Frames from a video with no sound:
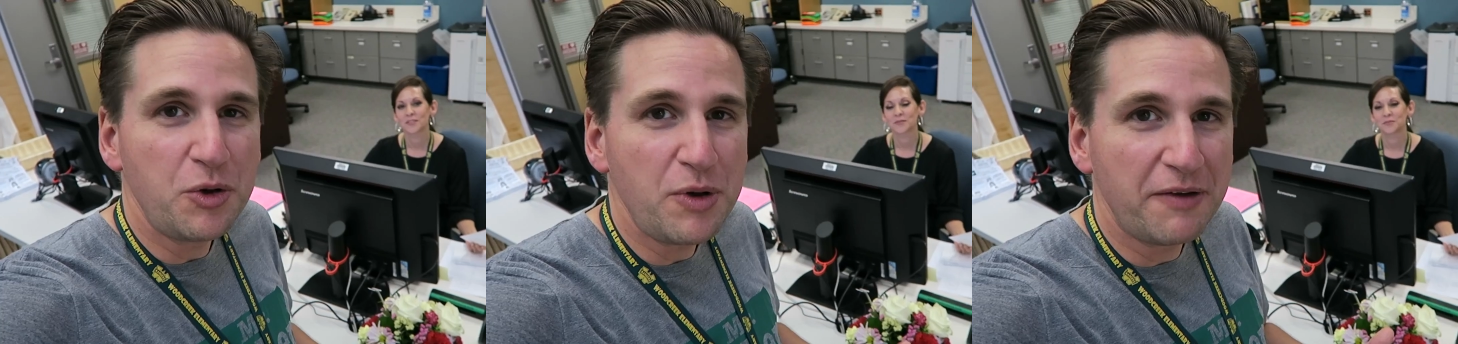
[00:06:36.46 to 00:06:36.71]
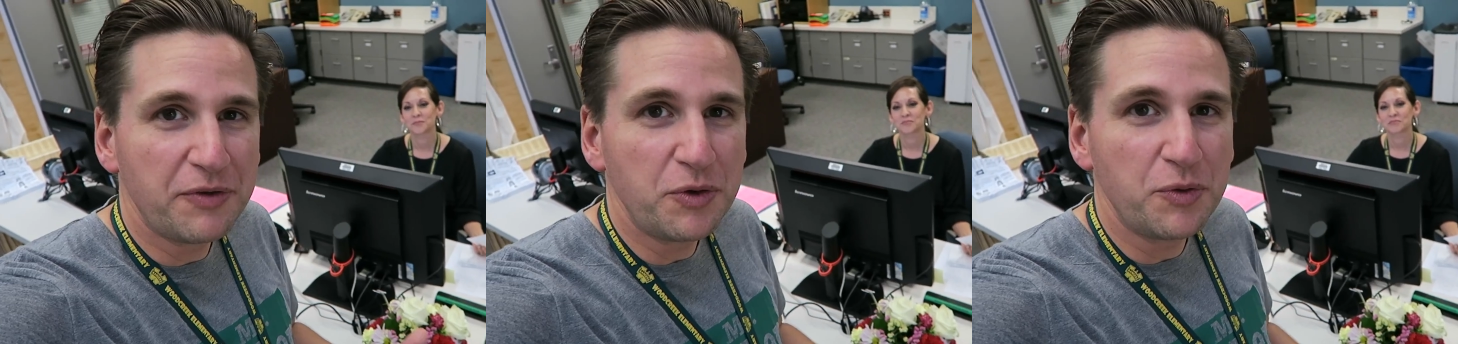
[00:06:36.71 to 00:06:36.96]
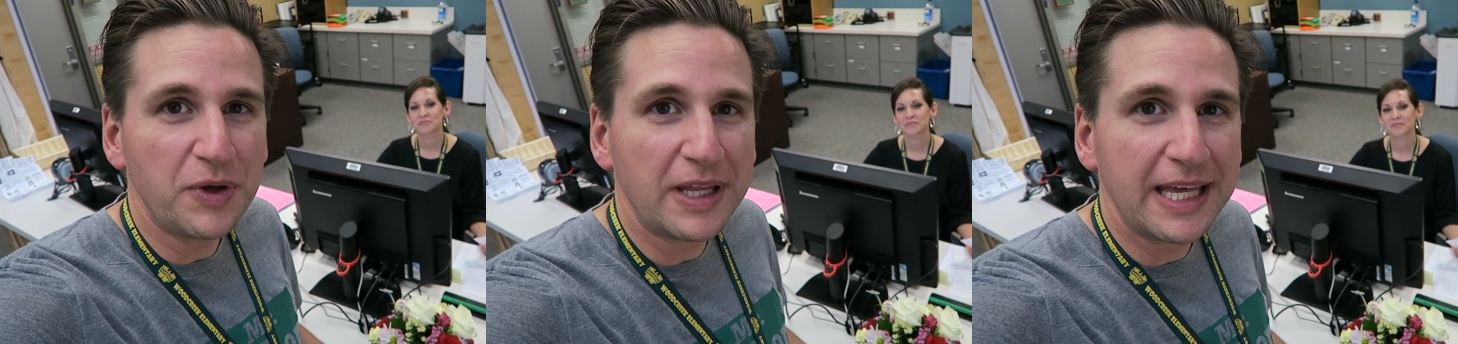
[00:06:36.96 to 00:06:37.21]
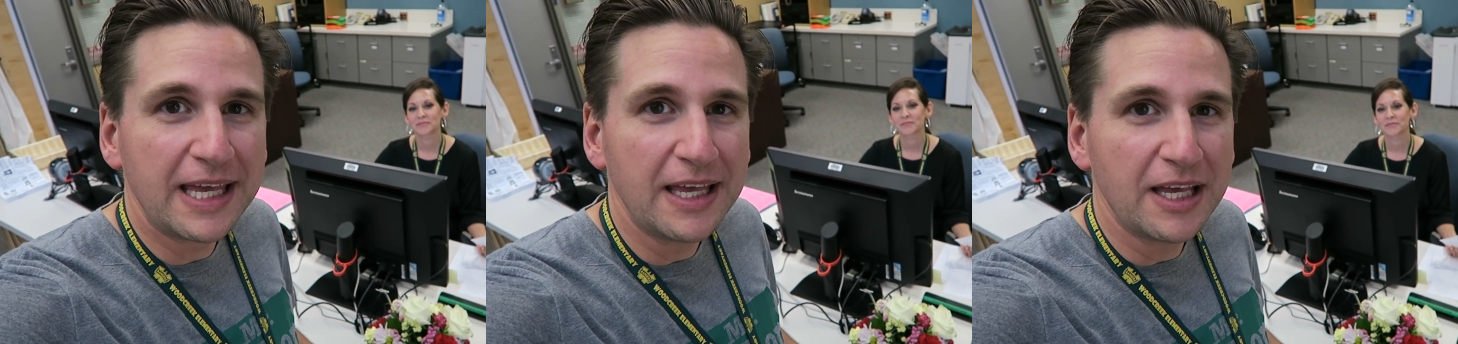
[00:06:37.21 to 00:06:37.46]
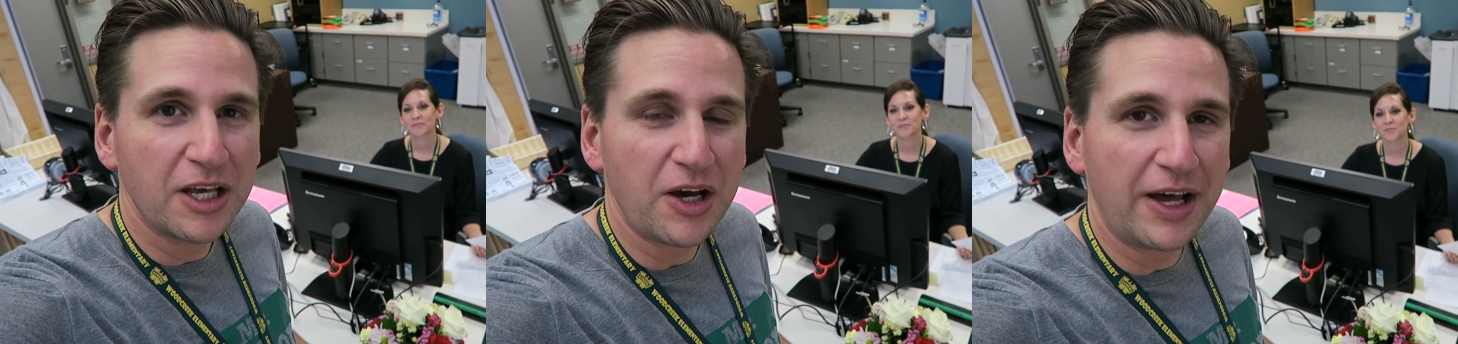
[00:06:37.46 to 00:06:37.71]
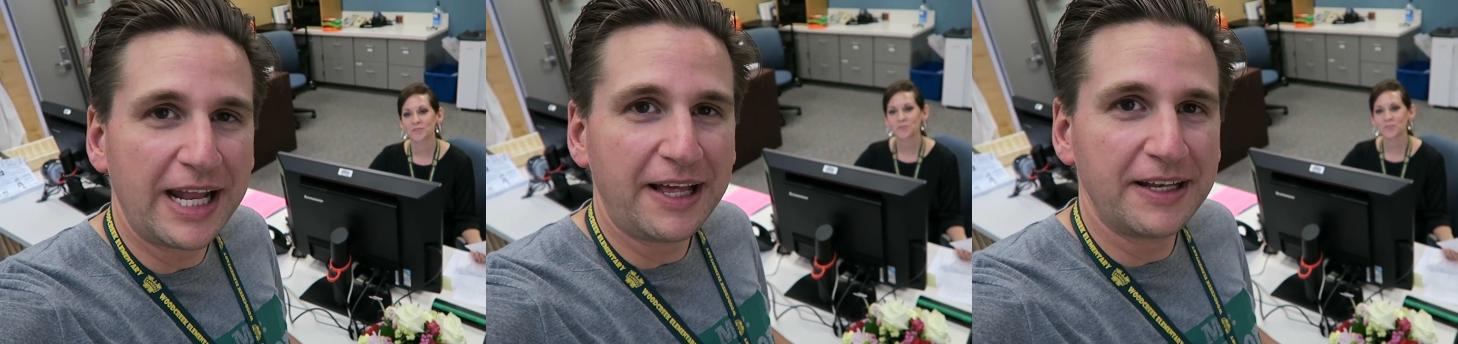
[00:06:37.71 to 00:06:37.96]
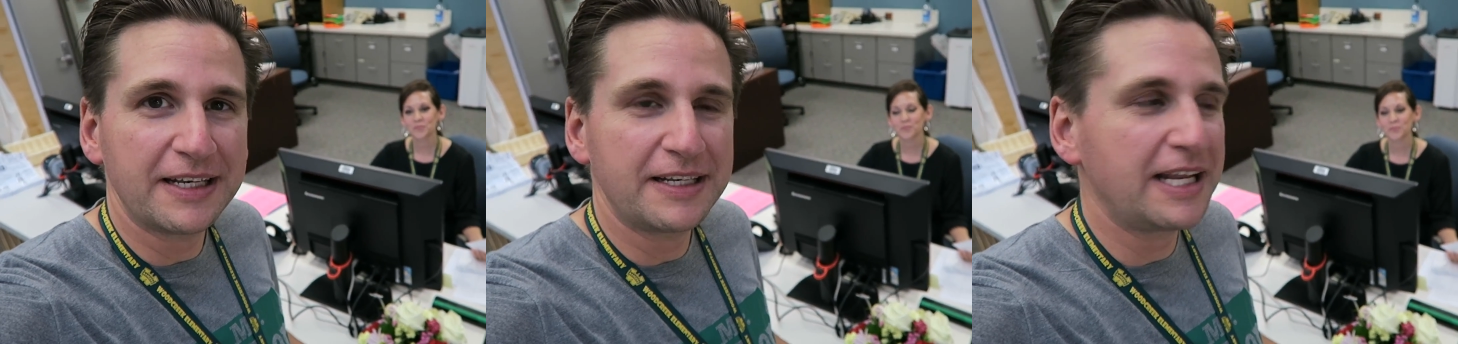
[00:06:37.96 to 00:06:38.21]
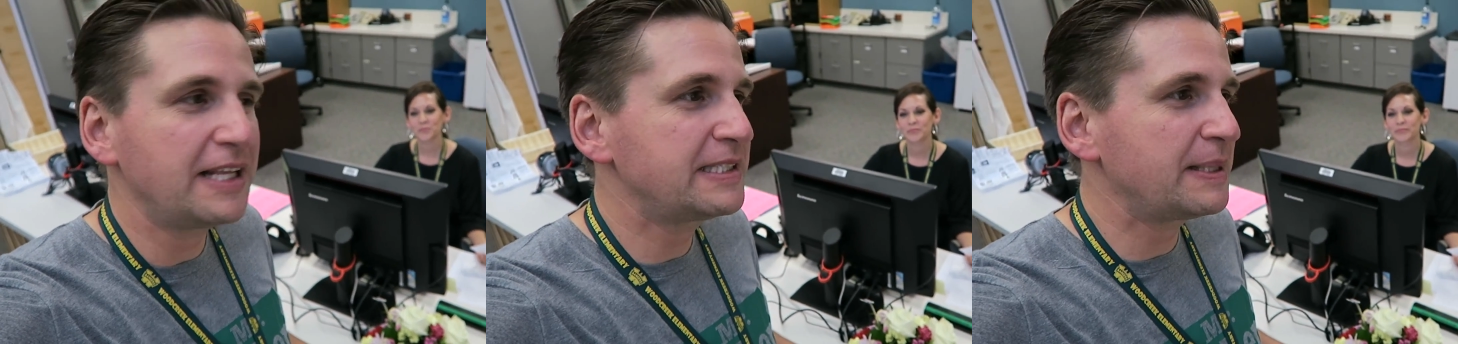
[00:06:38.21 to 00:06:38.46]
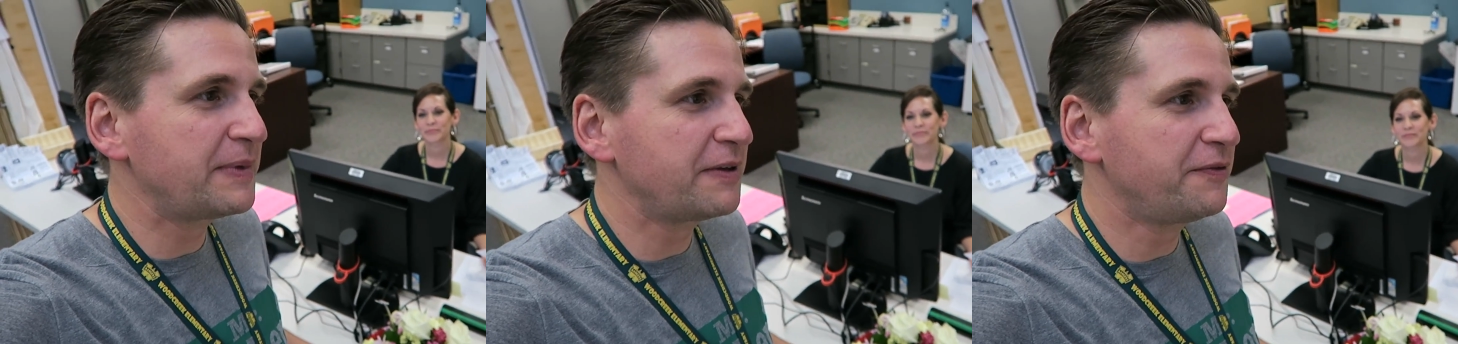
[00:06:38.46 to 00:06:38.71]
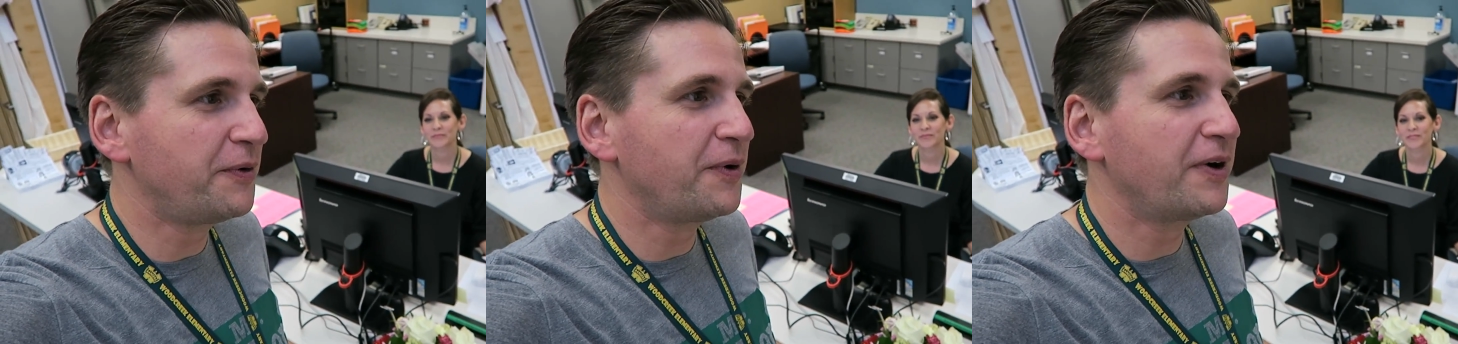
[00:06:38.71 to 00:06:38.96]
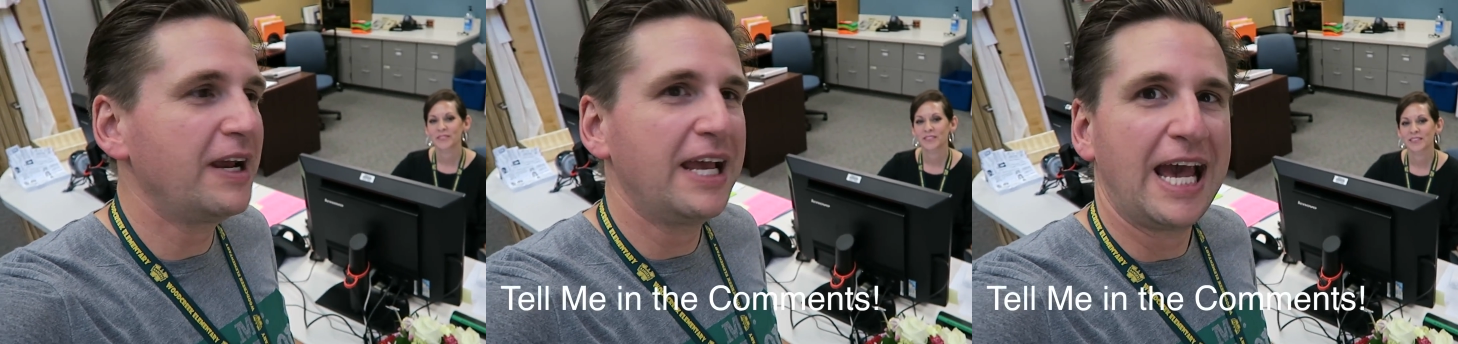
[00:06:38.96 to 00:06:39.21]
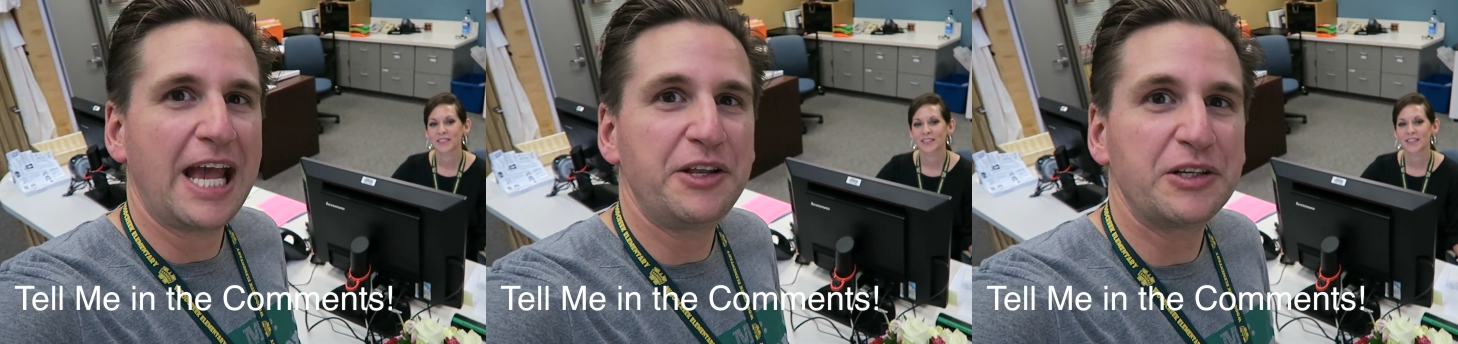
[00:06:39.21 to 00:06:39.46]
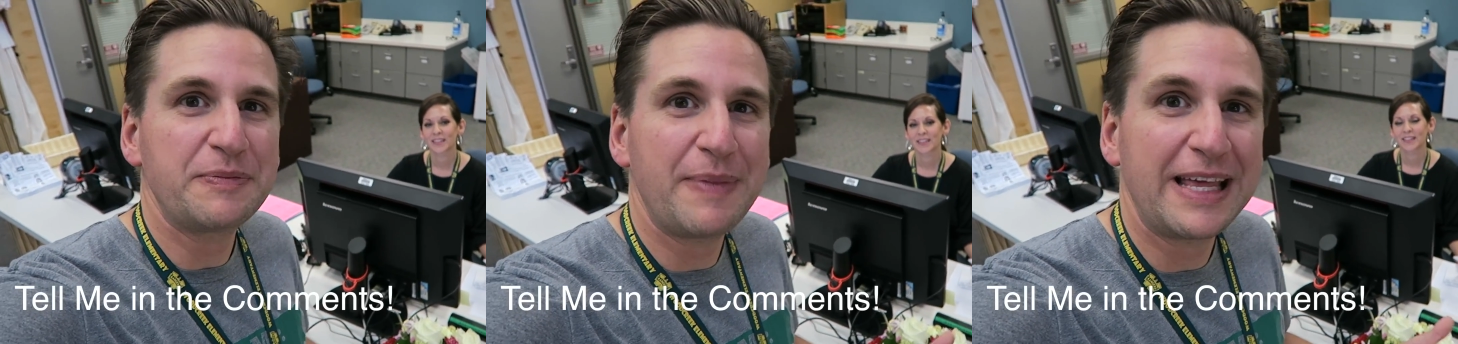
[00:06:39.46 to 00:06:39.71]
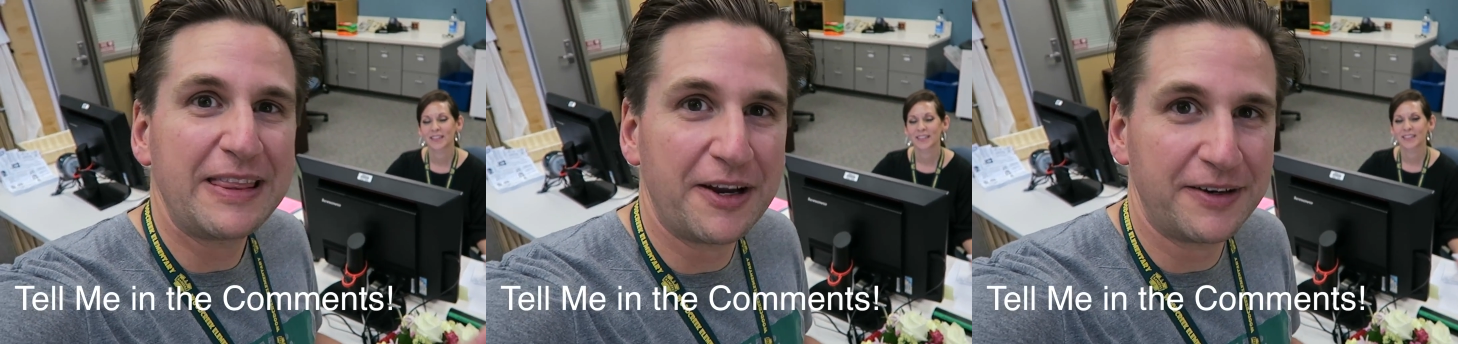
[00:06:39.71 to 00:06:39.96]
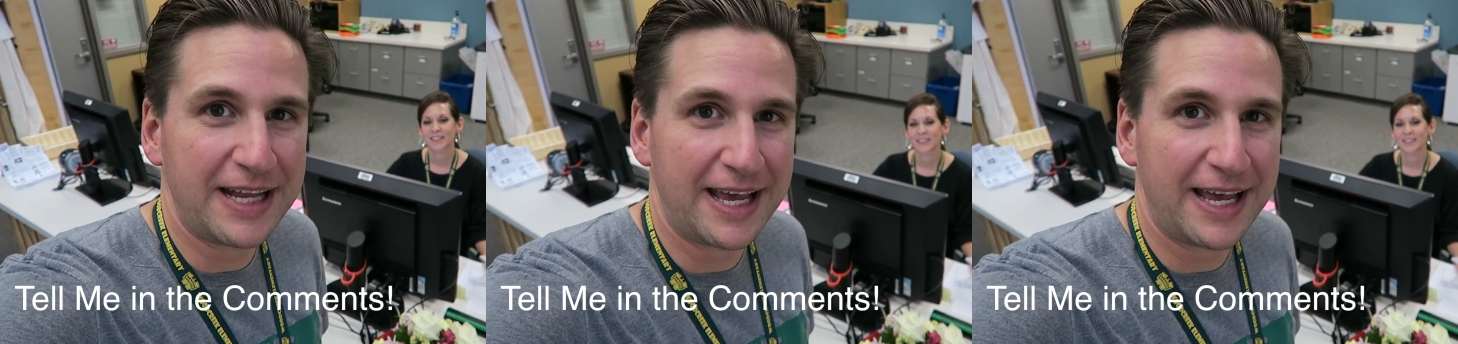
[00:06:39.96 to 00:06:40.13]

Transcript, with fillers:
Speaker 1: Who have you really gone out and done something for and you just made their